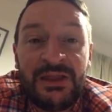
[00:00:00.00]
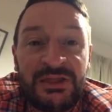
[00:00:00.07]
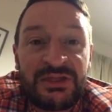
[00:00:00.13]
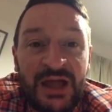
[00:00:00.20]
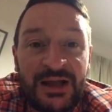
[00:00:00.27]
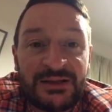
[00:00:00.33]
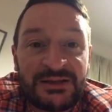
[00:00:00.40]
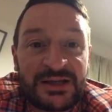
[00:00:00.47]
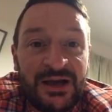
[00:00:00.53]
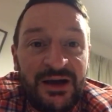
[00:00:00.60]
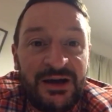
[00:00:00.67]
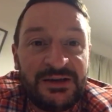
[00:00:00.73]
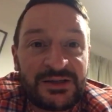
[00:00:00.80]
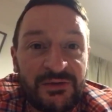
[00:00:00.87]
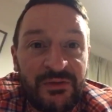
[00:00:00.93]
Thanks,
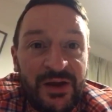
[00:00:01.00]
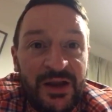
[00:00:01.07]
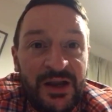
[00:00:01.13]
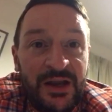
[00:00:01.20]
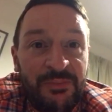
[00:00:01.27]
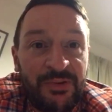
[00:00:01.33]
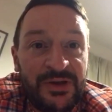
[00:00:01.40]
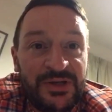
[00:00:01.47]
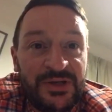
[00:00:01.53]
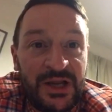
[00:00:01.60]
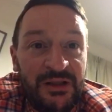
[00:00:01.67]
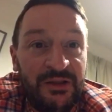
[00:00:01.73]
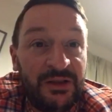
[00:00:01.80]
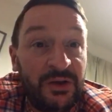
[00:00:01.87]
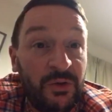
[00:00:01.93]
guys. I really
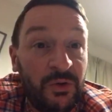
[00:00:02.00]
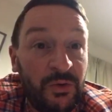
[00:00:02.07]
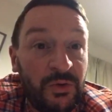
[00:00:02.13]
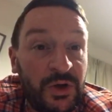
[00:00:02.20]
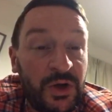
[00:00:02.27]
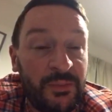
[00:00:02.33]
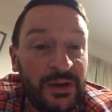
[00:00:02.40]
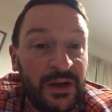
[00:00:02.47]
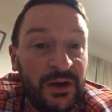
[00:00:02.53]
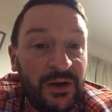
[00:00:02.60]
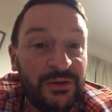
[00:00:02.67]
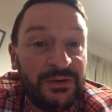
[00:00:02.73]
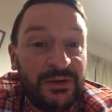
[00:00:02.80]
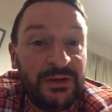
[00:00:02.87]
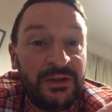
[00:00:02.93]
appreciate you all coming
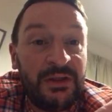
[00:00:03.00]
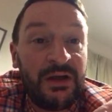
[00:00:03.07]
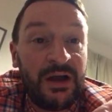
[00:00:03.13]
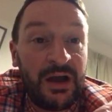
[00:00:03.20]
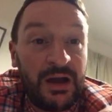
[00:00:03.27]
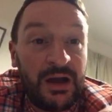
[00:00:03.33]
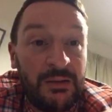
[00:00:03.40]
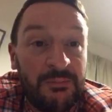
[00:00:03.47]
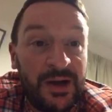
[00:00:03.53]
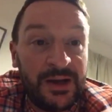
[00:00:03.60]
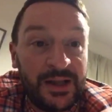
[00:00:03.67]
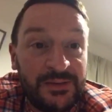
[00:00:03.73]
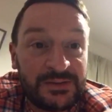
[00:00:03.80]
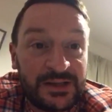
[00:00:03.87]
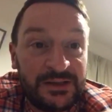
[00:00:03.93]
on. My
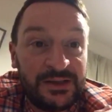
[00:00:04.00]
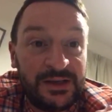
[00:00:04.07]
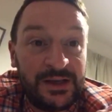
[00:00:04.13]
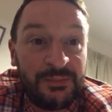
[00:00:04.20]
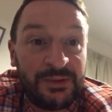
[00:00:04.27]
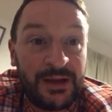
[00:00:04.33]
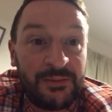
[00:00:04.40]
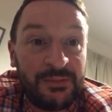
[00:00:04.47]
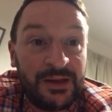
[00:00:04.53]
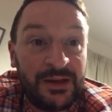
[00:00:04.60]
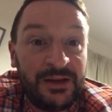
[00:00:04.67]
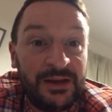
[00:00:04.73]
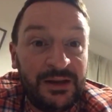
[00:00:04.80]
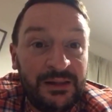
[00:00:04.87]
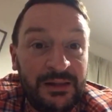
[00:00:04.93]
name's Andy. I'm a gambling
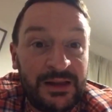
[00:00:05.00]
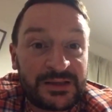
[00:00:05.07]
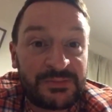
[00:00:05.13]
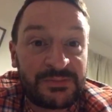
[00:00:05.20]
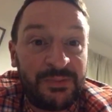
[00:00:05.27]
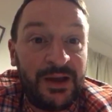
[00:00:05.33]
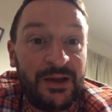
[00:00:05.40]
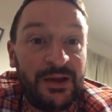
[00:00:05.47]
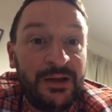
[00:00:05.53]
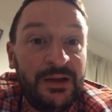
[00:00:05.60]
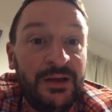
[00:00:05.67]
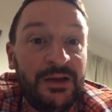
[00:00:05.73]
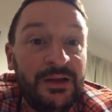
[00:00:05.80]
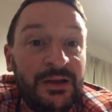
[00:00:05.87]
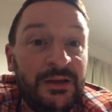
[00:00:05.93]
addict. Last bet,
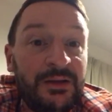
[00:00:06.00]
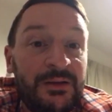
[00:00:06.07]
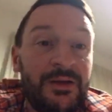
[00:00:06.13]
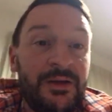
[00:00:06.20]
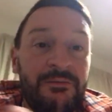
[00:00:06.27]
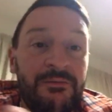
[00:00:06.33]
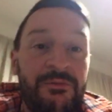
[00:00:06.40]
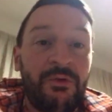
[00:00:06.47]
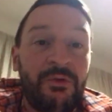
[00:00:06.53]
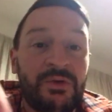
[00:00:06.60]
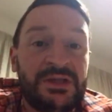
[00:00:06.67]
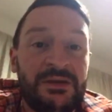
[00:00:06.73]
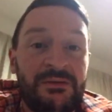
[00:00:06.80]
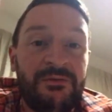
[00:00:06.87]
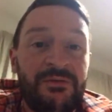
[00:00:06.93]
14th